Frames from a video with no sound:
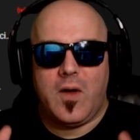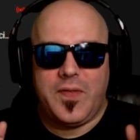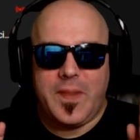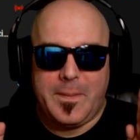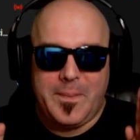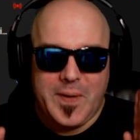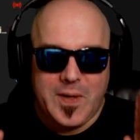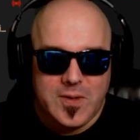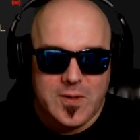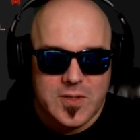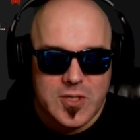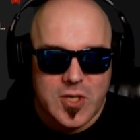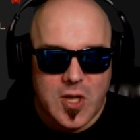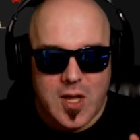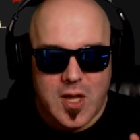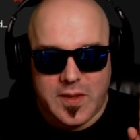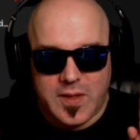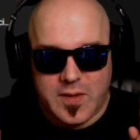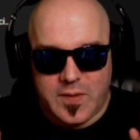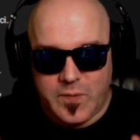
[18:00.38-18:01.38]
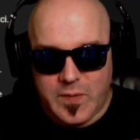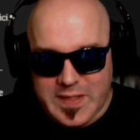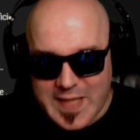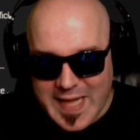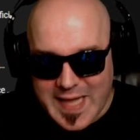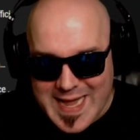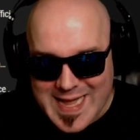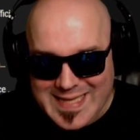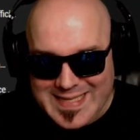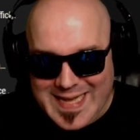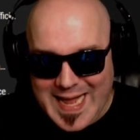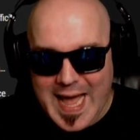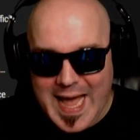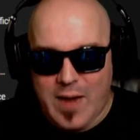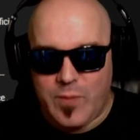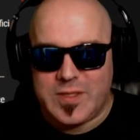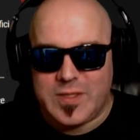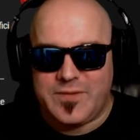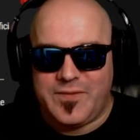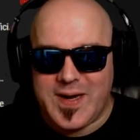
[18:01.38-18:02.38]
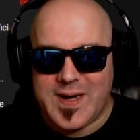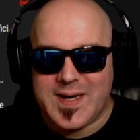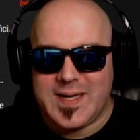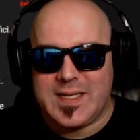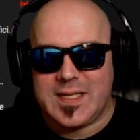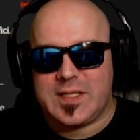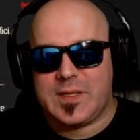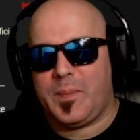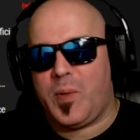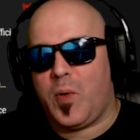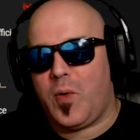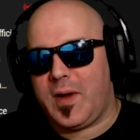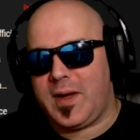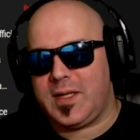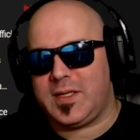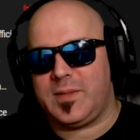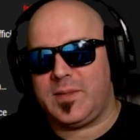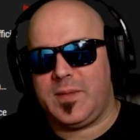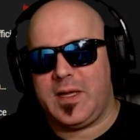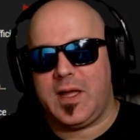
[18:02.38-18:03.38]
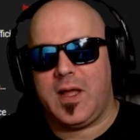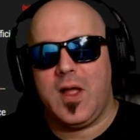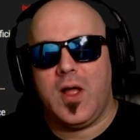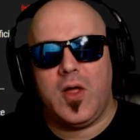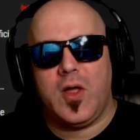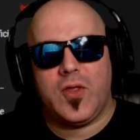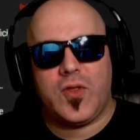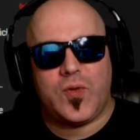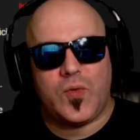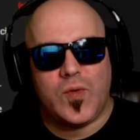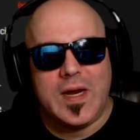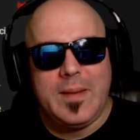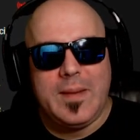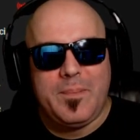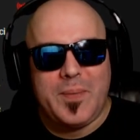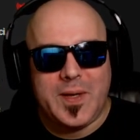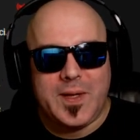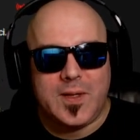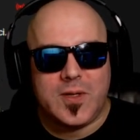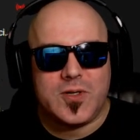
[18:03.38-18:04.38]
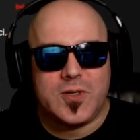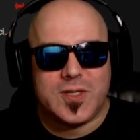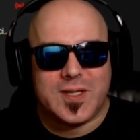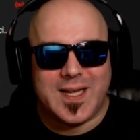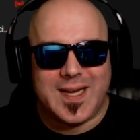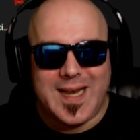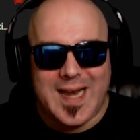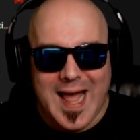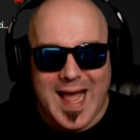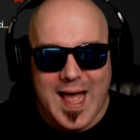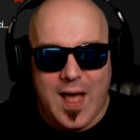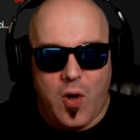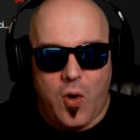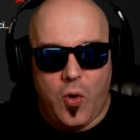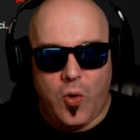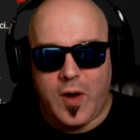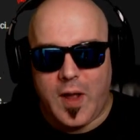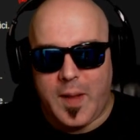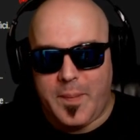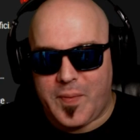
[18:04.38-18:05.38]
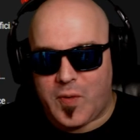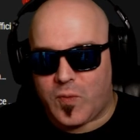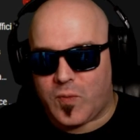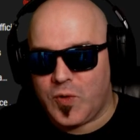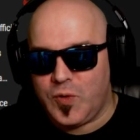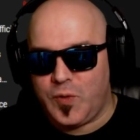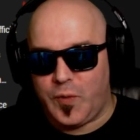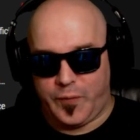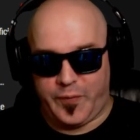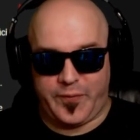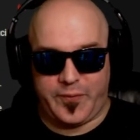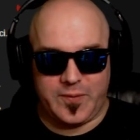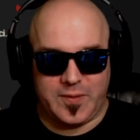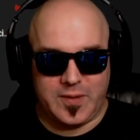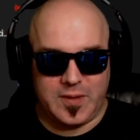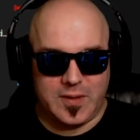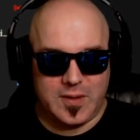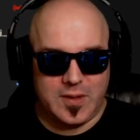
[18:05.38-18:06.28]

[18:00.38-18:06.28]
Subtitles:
The pillar talk that we last had was very disappointing to me. 3 pillars cannot hold up a roof.